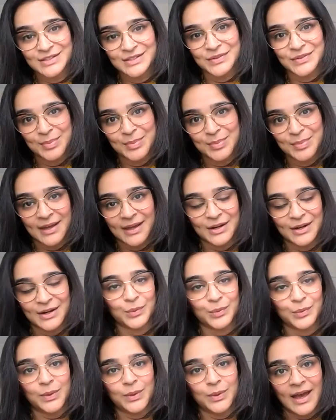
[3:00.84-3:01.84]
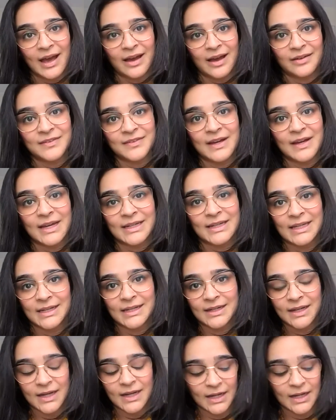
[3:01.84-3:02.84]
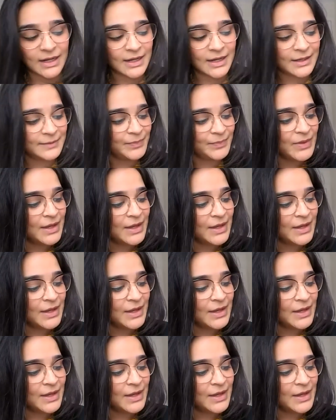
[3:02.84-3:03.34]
for the panel, we have Anita, Khanna,